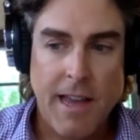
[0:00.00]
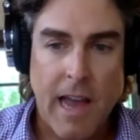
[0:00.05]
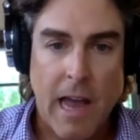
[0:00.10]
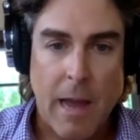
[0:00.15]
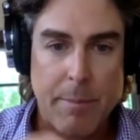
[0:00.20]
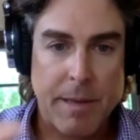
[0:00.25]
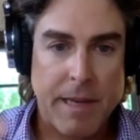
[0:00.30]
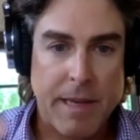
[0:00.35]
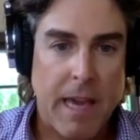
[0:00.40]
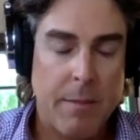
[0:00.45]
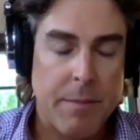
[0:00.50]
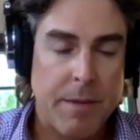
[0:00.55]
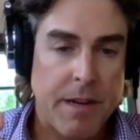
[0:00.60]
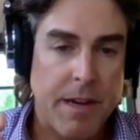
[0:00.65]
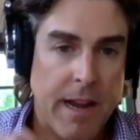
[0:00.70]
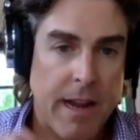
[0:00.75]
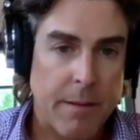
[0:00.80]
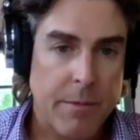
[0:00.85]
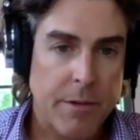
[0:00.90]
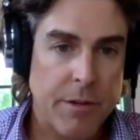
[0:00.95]
I became
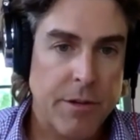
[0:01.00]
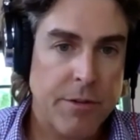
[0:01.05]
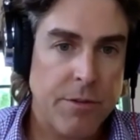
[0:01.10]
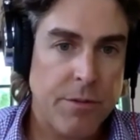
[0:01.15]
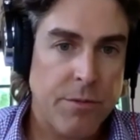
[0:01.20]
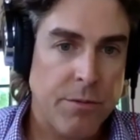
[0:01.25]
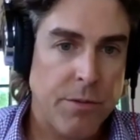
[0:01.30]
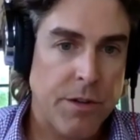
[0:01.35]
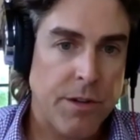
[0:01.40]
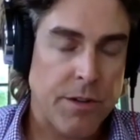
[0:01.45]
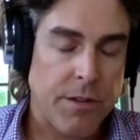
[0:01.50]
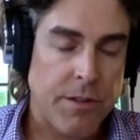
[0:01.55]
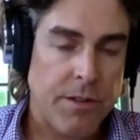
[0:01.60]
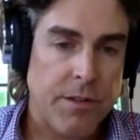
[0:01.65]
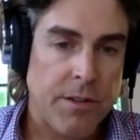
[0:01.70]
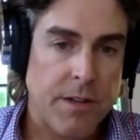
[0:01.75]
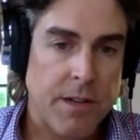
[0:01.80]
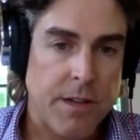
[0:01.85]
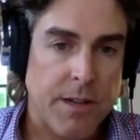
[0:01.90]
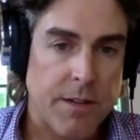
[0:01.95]
enamored with
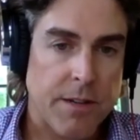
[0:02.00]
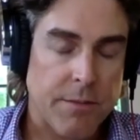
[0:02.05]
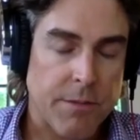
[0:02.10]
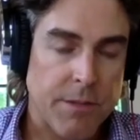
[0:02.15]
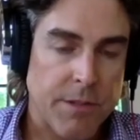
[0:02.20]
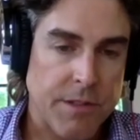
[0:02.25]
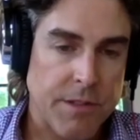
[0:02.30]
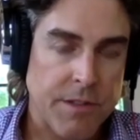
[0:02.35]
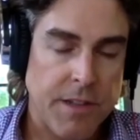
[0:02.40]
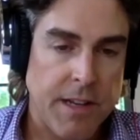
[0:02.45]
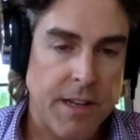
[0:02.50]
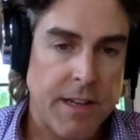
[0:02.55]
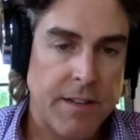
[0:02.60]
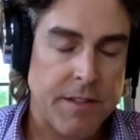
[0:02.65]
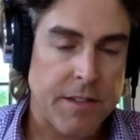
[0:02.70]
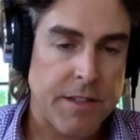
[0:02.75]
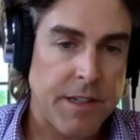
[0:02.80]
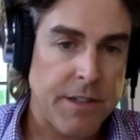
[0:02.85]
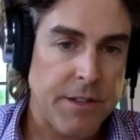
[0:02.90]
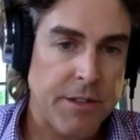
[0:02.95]
uh, real estate
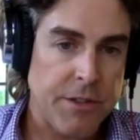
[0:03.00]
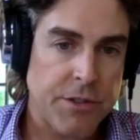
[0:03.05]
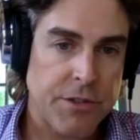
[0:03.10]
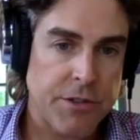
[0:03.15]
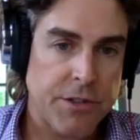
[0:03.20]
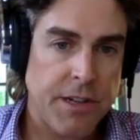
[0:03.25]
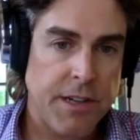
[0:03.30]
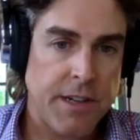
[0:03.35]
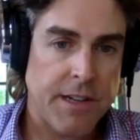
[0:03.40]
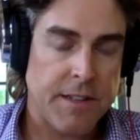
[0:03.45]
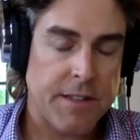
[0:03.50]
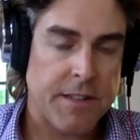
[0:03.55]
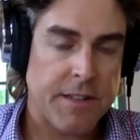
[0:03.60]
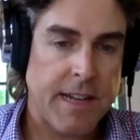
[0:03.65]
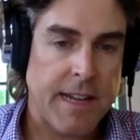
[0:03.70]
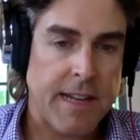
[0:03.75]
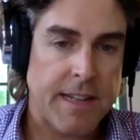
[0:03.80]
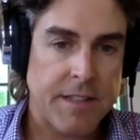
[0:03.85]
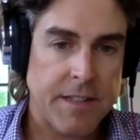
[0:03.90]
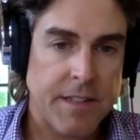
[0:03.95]
as an industry and as an
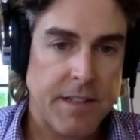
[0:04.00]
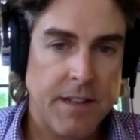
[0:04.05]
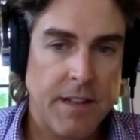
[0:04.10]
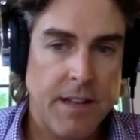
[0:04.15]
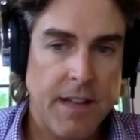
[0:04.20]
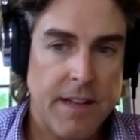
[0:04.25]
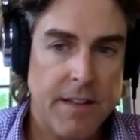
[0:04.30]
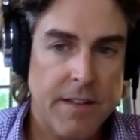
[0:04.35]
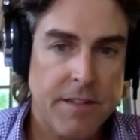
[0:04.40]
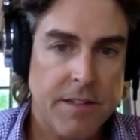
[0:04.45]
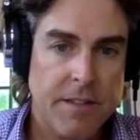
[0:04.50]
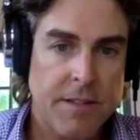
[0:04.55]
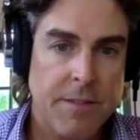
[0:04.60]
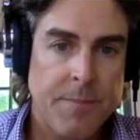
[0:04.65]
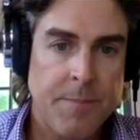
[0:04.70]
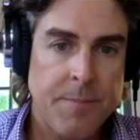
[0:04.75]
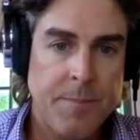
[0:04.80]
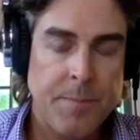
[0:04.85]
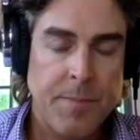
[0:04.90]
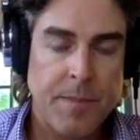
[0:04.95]
asset class,
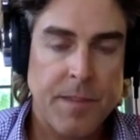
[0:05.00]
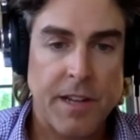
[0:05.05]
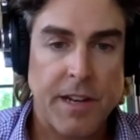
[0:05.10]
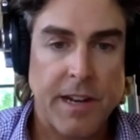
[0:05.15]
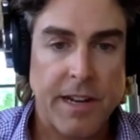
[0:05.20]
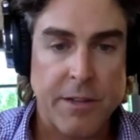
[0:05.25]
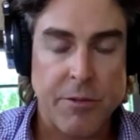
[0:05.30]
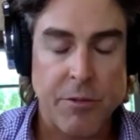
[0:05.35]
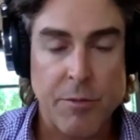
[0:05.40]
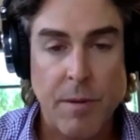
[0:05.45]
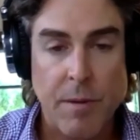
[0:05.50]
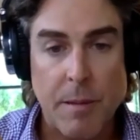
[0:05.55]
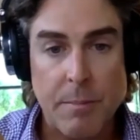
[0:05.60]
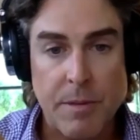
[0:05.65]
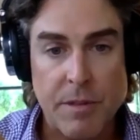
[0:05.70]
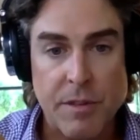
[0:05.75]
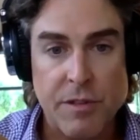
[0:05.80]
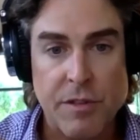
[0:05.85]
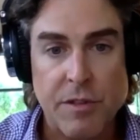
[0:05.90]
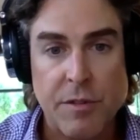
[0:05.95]
connected with my
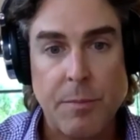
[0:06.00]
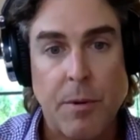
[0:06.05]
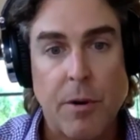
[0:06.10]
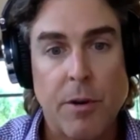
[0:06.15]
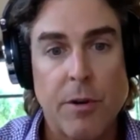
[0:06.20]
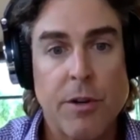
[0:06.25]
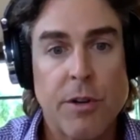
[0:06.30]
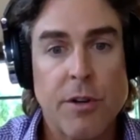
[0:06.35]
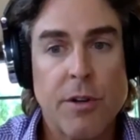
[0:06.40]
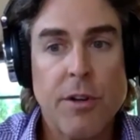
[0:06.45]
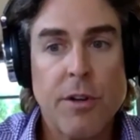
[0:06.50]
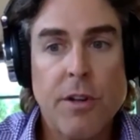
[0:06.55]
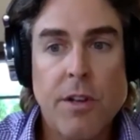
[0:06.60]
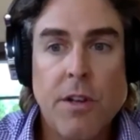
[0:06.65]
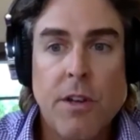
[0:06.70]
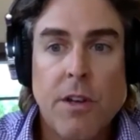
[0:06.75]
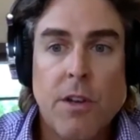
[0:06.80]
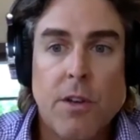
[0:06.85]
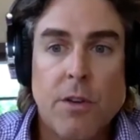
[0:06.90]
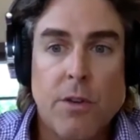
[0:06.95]
business partner,
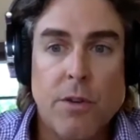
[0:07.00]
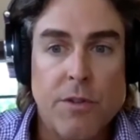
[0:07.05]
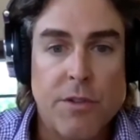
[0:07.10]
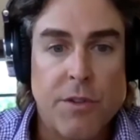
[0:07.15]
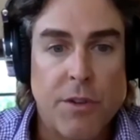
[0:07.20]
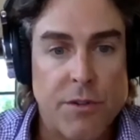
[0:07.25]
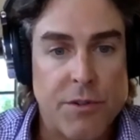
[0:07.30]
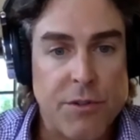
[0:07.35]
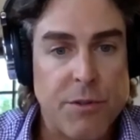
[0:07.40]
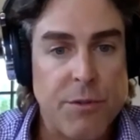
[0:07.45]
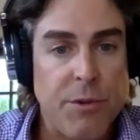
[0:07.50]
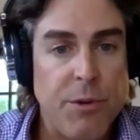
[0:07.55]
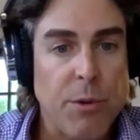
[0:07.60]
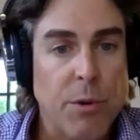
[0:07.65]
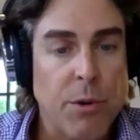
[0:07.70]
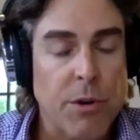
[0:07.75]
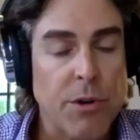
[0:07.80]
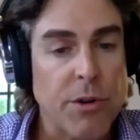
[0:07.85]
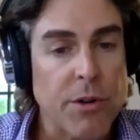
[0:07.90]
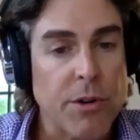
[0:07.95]
who's also a New
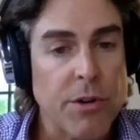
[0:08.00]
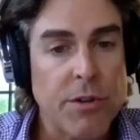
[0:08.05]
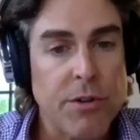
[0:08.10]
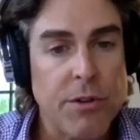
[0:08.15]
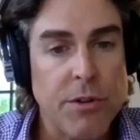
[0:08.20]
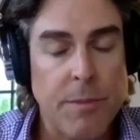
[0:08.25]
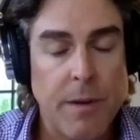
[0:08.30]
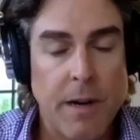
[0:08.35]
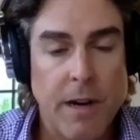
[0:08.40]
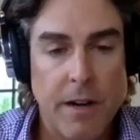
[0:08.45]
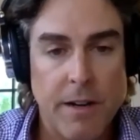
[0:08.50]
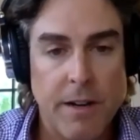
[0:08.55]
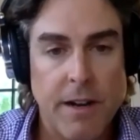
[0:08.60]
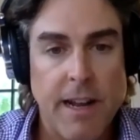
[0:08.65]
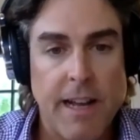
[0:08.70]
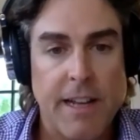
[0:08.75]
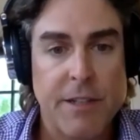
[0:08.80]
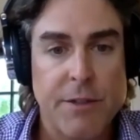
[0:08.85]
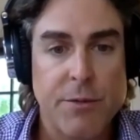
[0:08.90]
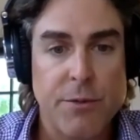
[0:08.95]
Yorker, who married a
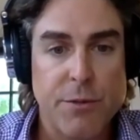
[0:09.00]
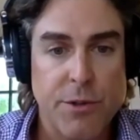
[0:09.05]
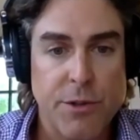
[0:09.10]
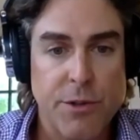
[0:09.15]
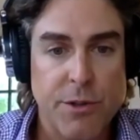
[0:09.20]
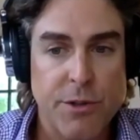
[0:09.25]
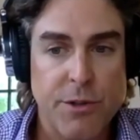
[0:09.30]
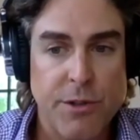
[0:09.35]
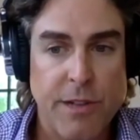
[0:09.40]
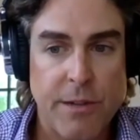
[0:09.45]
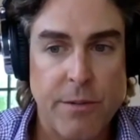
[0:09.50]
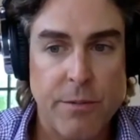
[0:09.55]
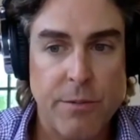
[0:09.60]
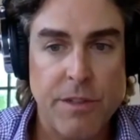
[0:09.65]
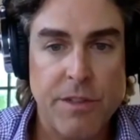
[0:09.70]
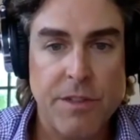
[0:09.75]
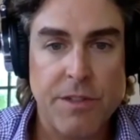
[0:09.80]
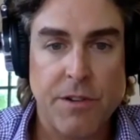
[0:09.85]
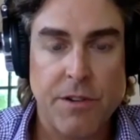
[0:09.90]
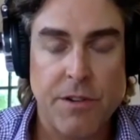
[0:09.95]
Nashville girl. And
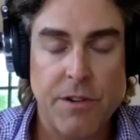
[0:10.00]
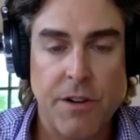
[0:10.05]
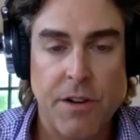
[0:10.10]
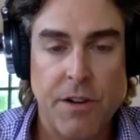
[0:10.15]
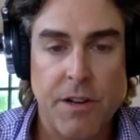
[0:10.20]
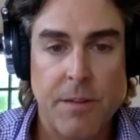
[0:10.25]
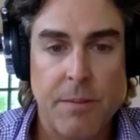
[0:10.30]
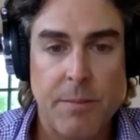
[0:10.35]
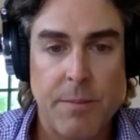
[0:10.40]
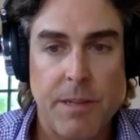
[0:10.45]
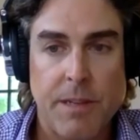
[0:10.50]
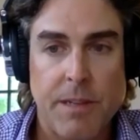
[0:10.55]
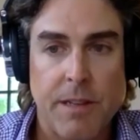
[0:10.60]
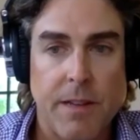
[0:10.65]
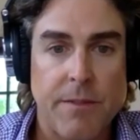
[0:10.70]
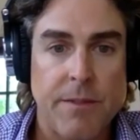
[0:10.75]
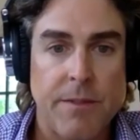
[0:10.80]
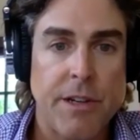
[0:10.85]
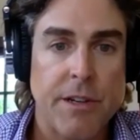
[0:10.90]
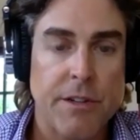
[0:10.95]
we started our company
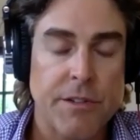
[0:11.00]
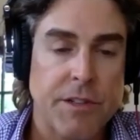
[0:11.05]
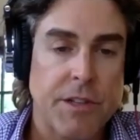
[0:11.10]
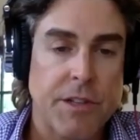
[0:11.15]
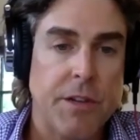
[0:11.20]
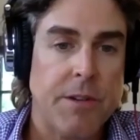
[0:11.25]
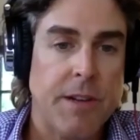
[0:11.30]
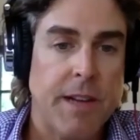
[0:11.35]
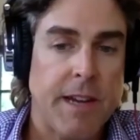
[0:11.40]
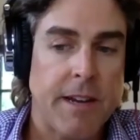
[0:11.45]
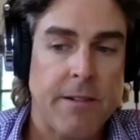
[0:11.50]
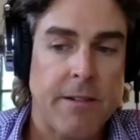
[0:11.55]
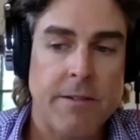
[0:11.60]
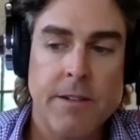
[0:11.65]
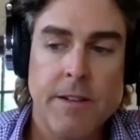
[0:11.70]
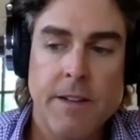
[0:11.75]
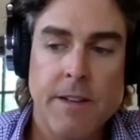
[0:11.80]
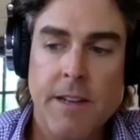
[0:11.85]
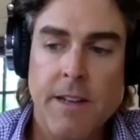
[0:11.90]
11 years ago now.